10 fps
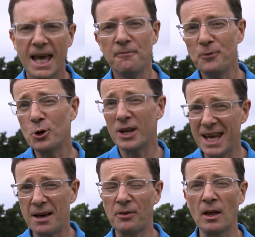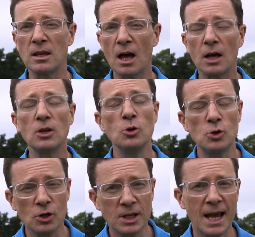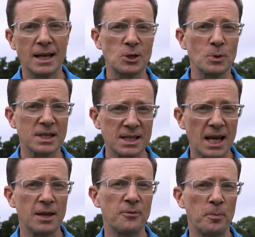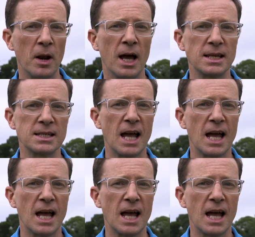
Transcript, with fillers: If you can hear thunder, you should get to a safe place.